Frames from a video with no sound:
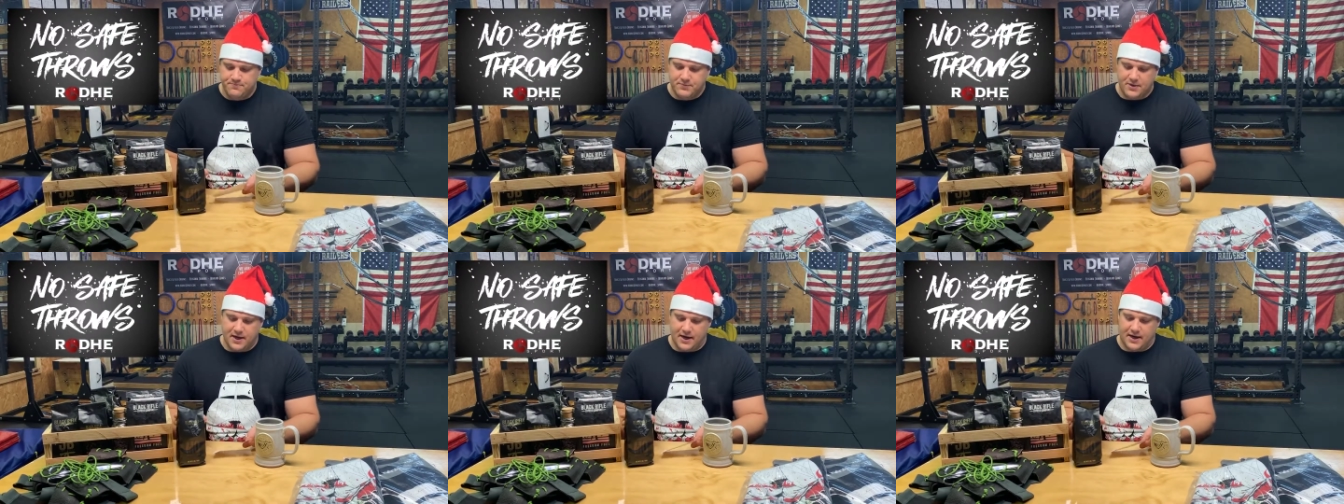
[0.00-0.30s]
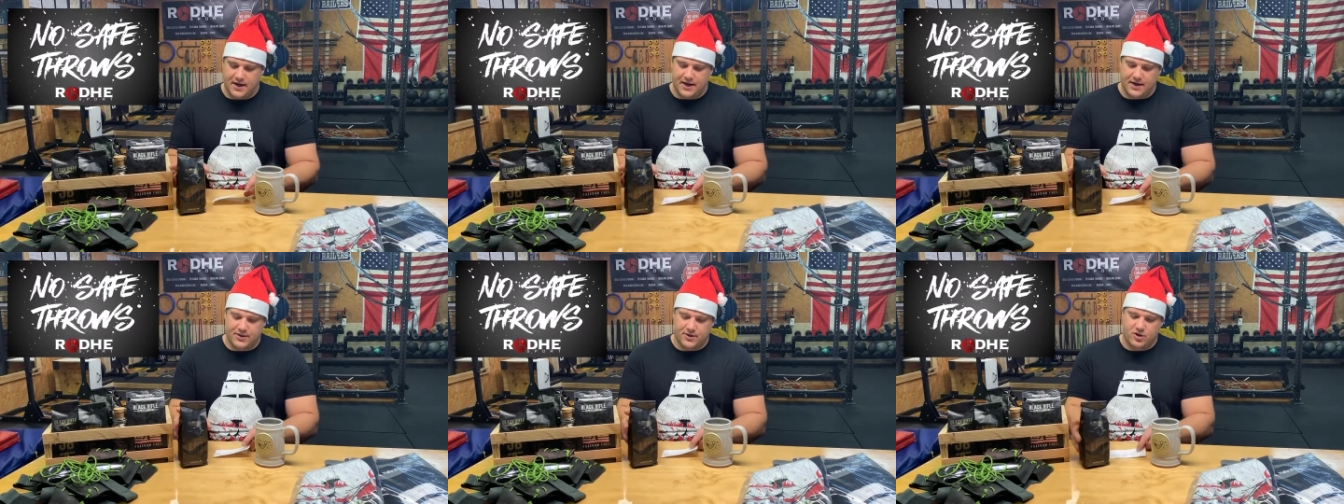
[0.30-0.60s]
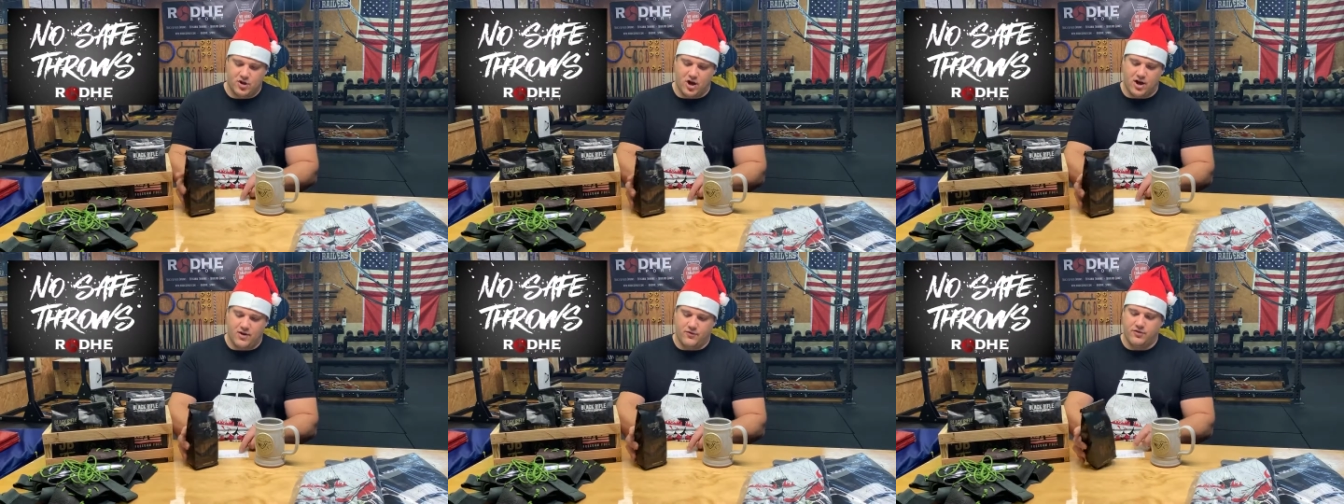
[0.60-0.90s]
The
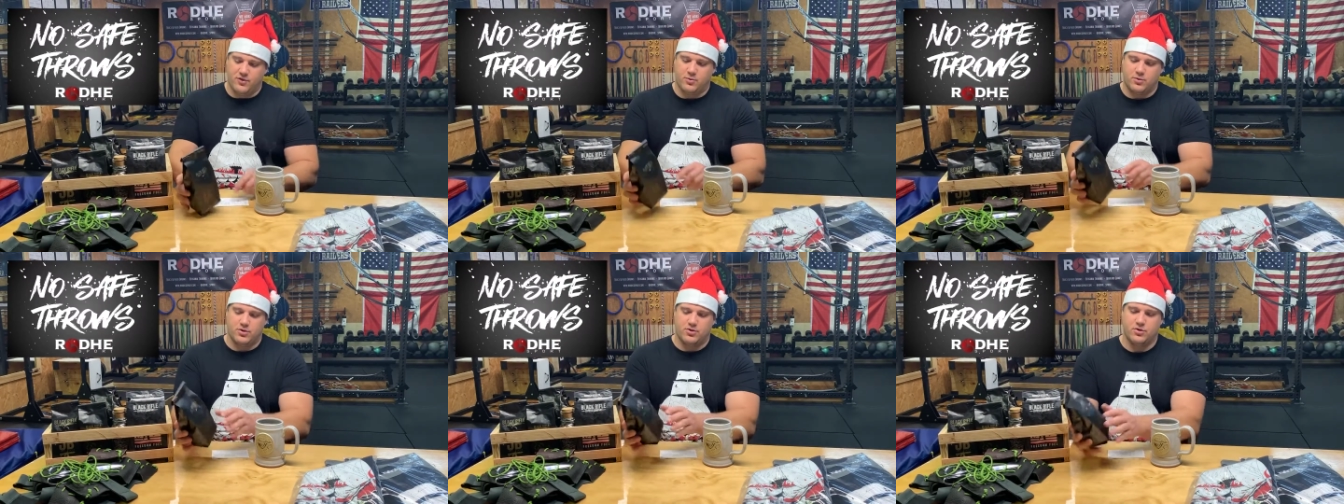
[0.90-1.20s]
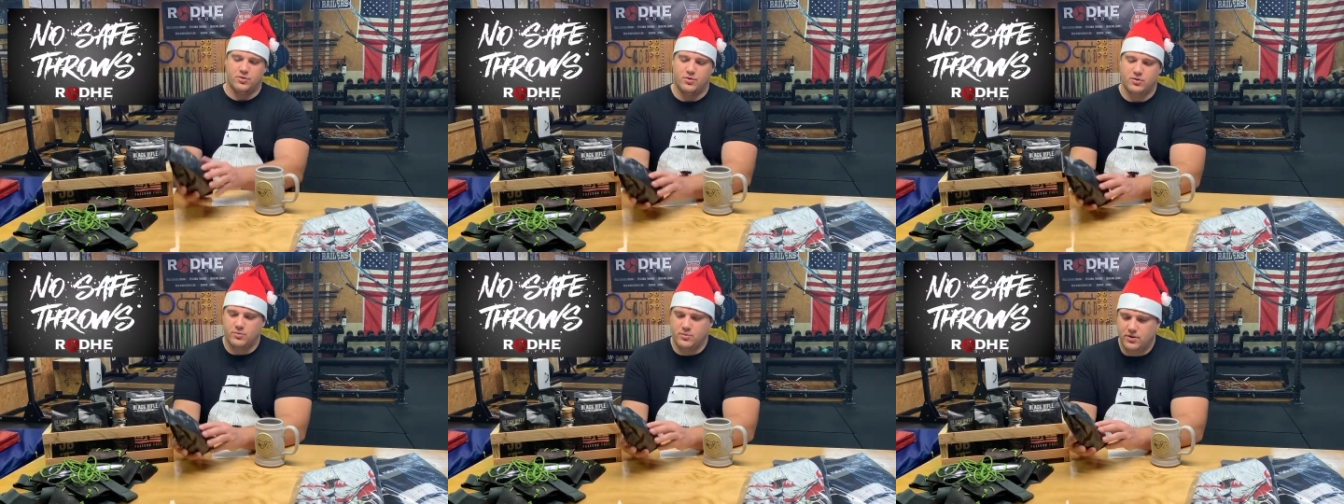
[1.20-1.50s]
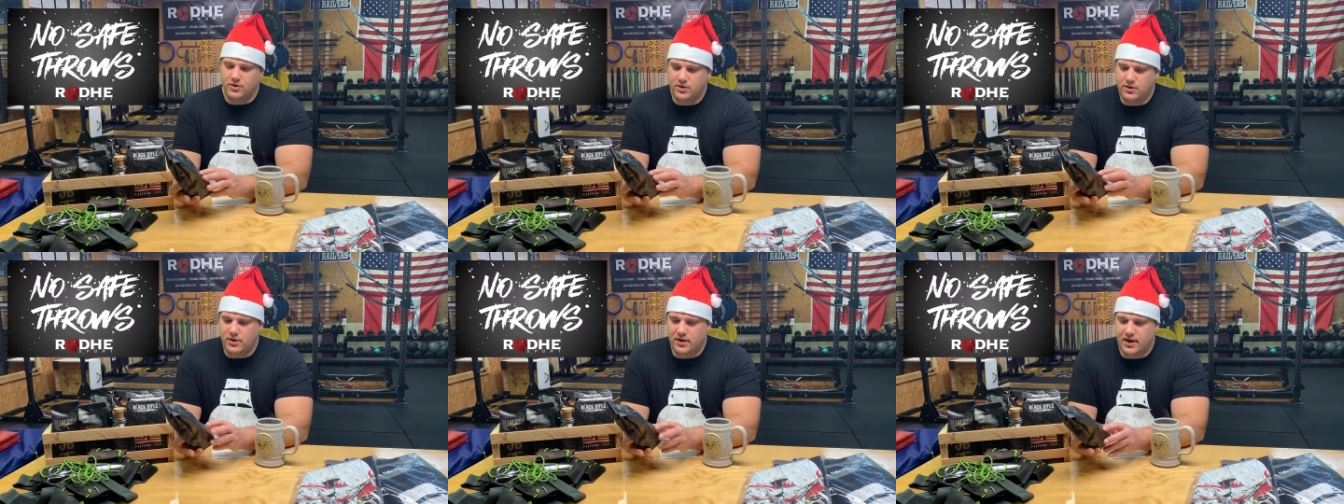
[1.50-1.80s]
coffee we're doing
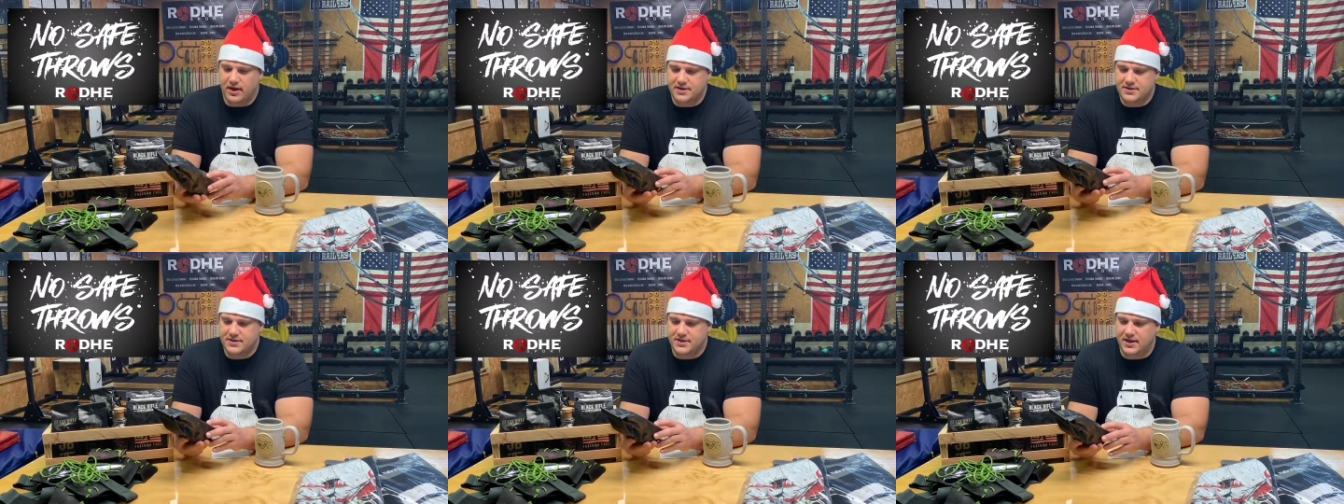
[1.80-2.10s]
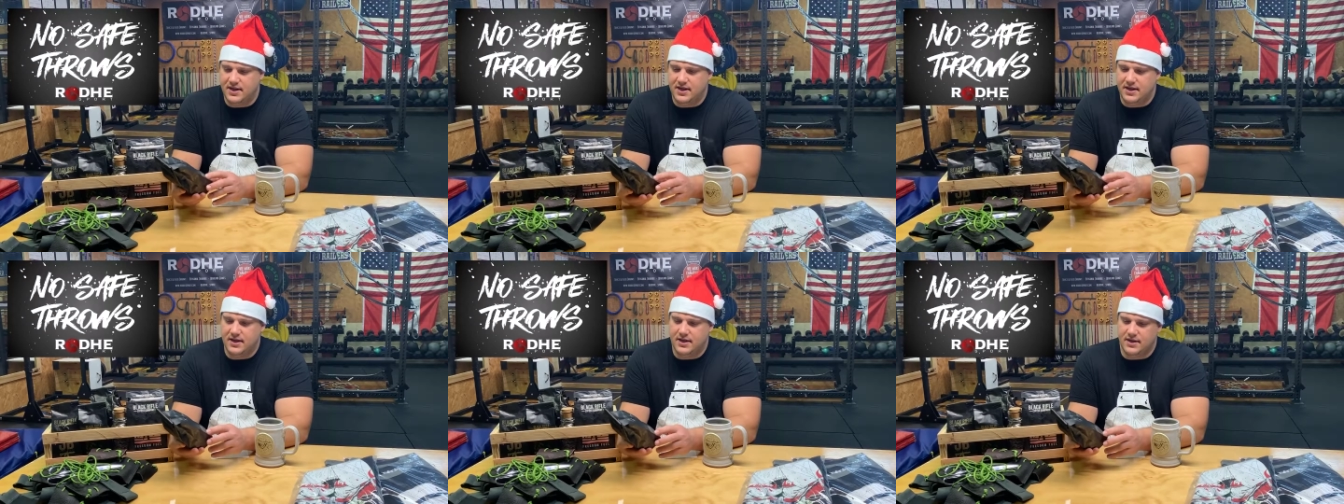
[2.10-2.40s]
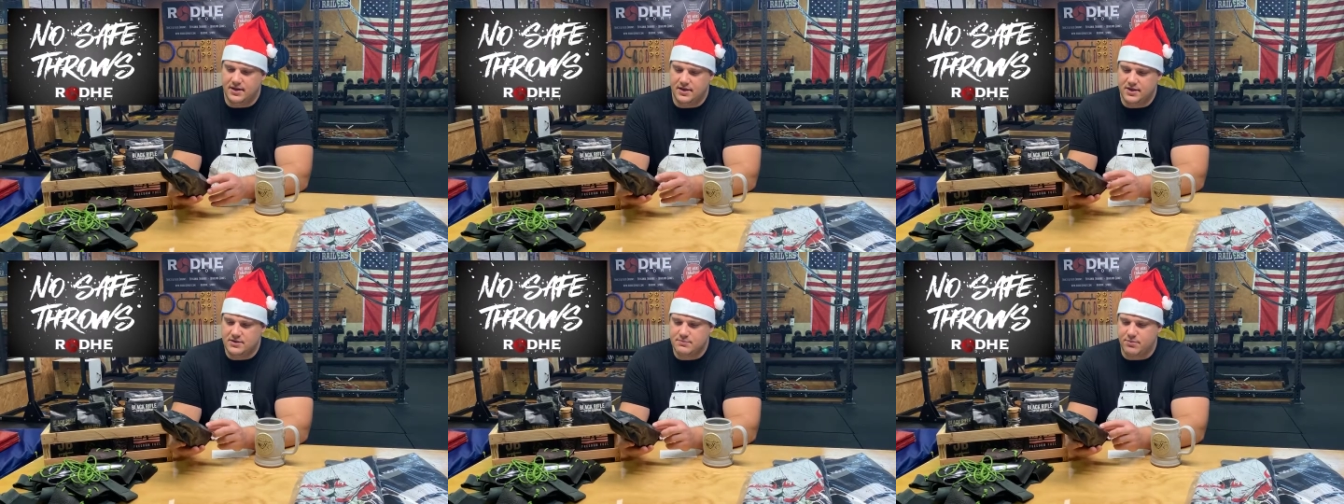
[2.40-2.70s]
with, today
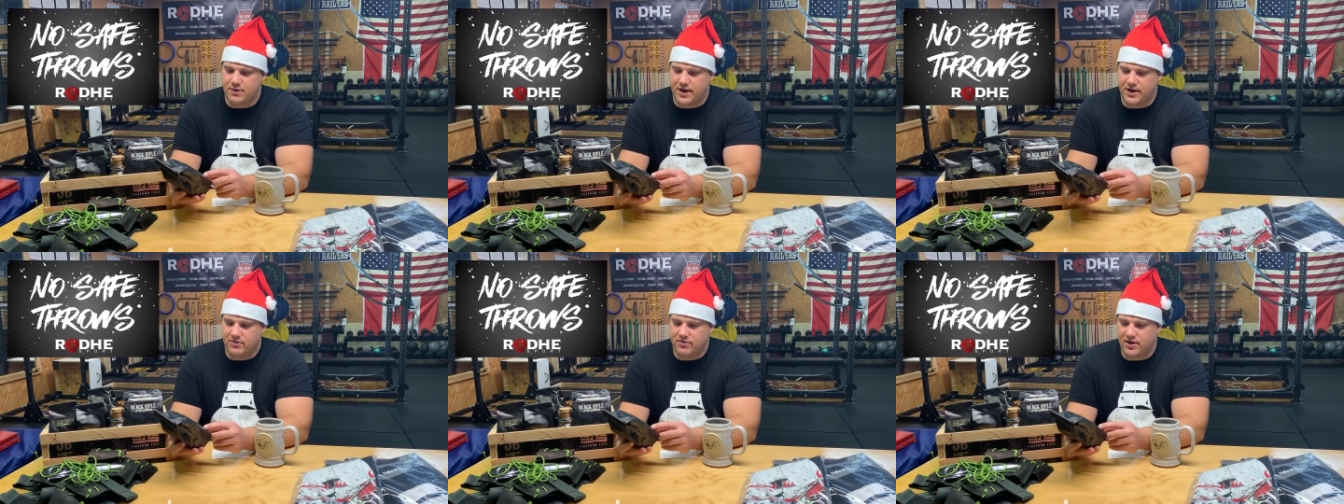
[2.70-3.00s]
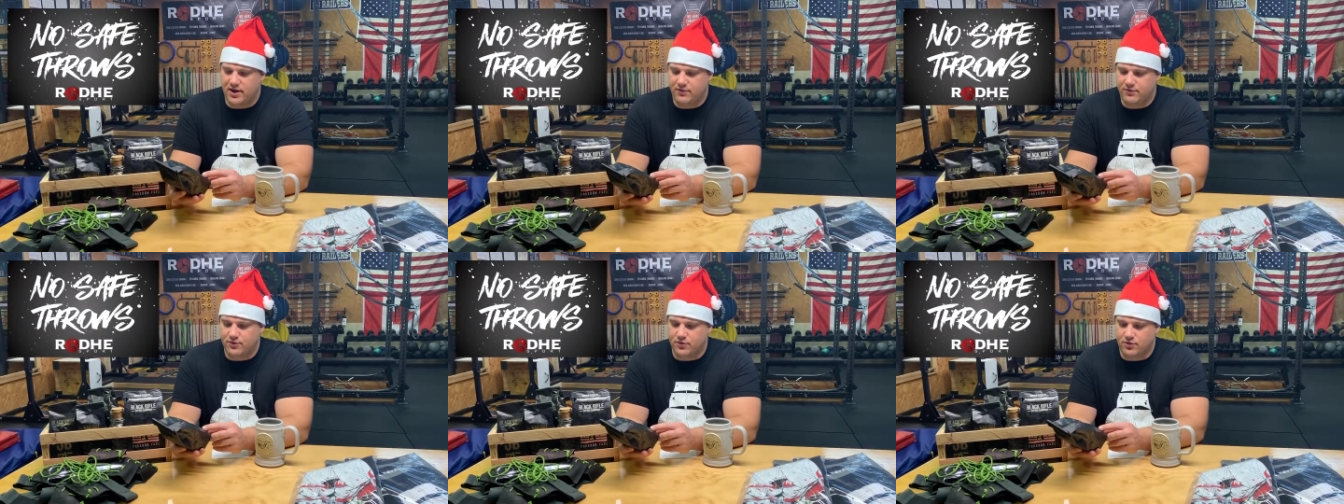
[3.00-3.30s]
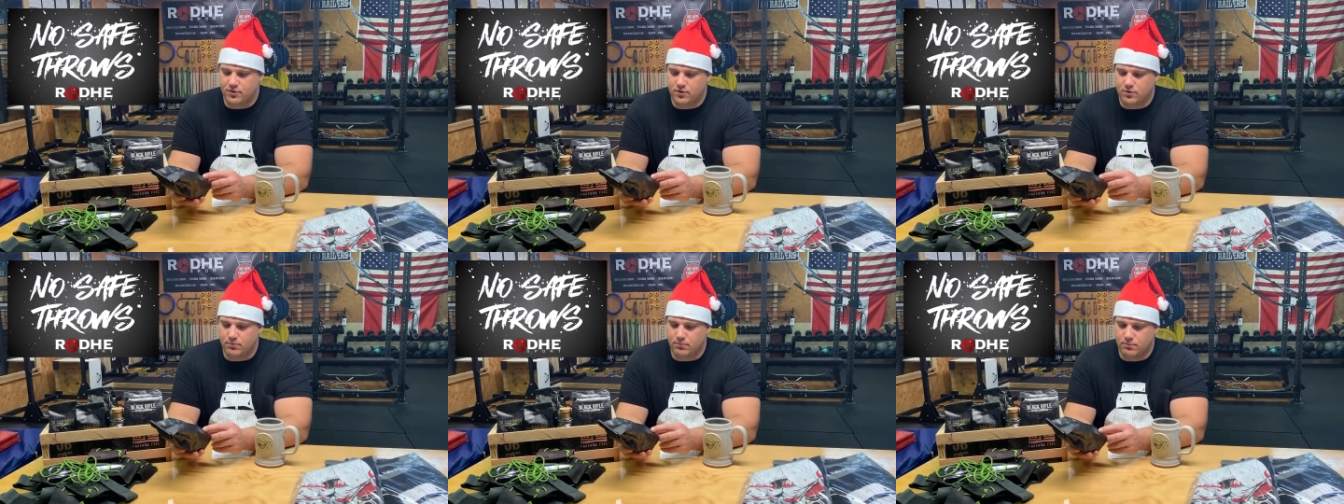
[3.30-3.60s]
is Black
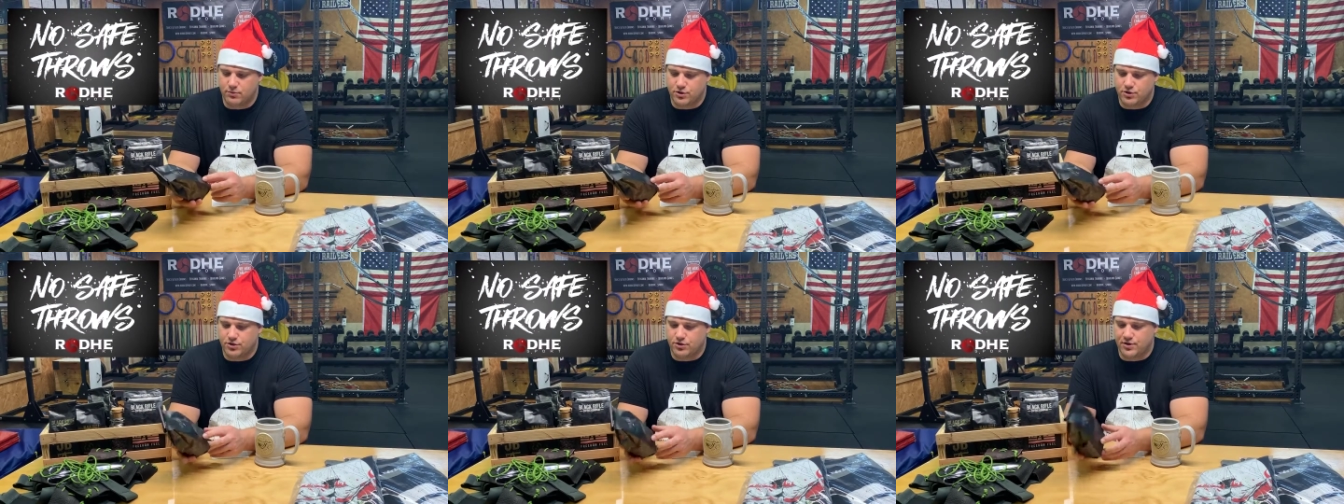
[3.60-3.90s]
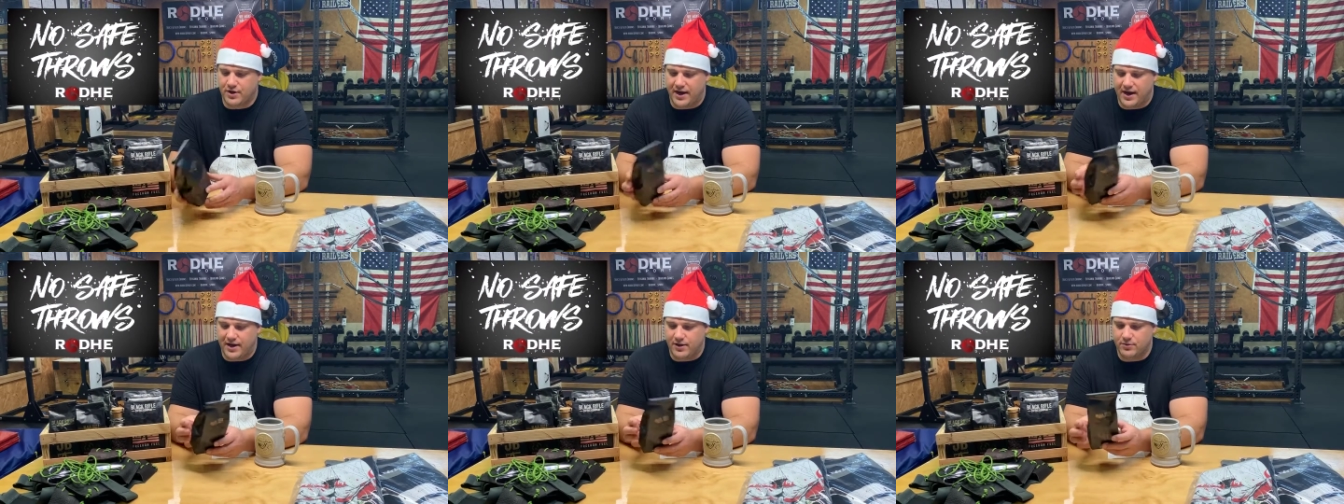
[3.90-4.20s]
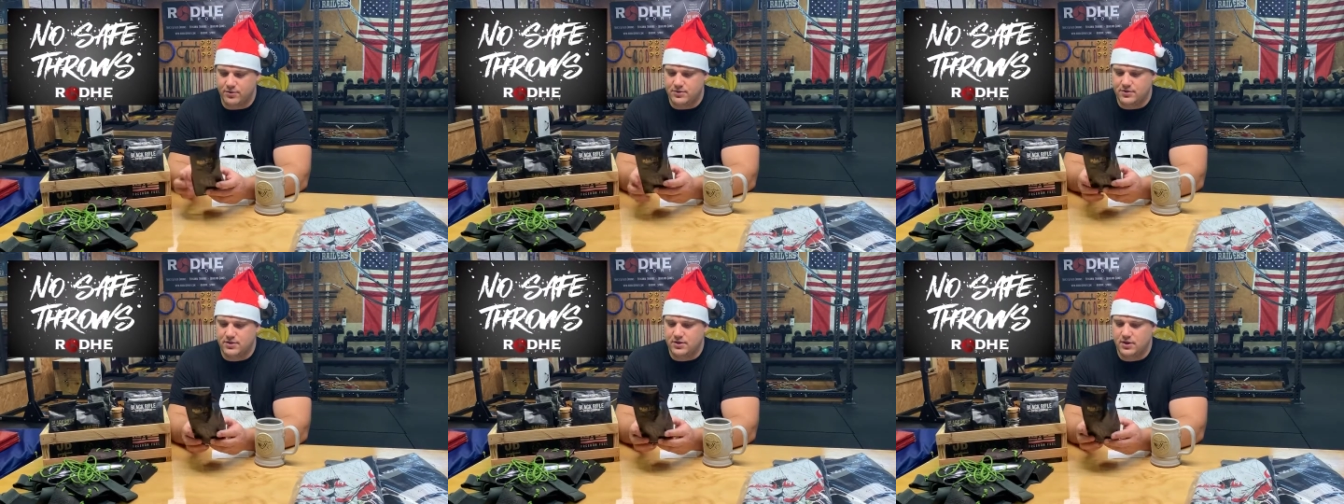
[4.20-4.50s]
Rifle Murdered
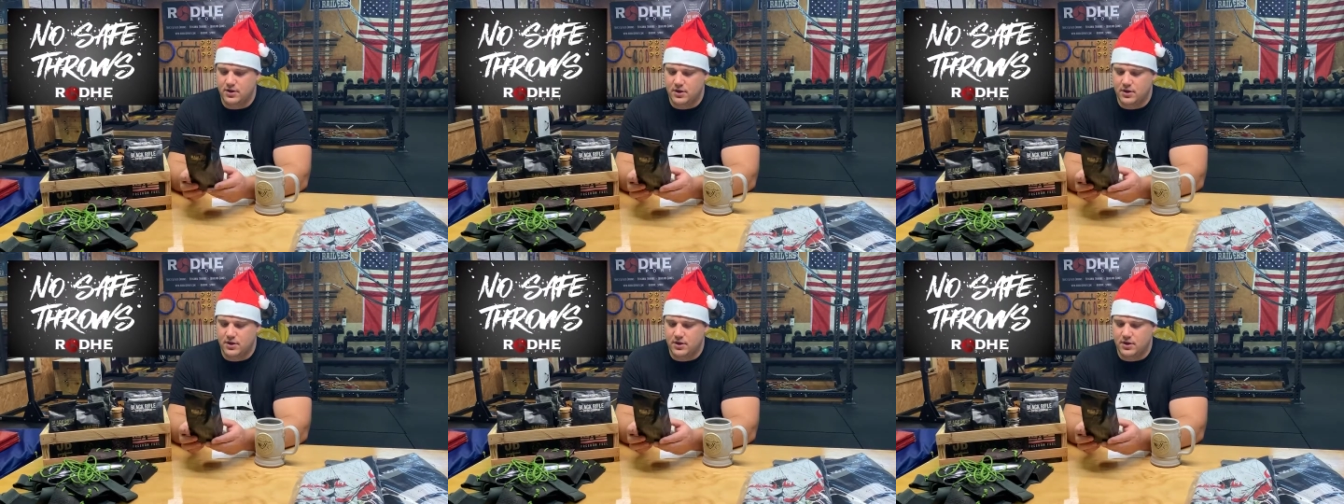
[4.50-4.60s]
Out.